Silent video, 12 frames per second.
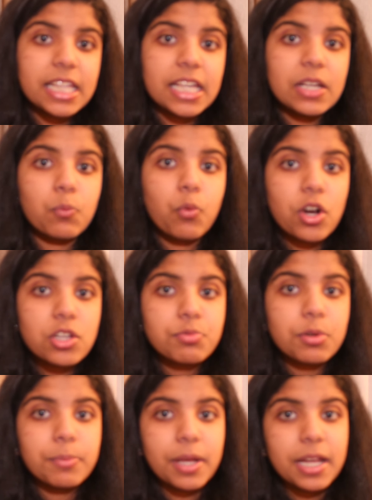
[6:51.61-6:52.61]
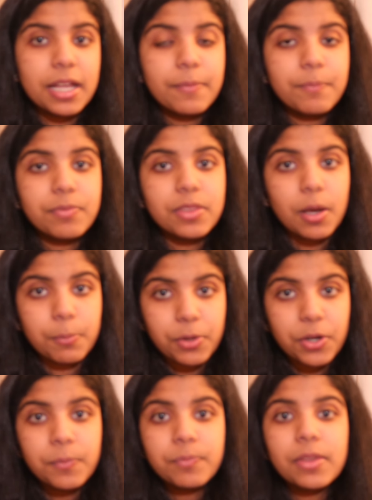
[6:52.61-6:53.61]
the words per minute
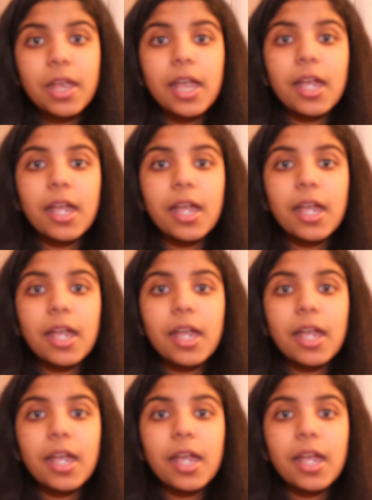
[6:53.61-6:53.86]
number.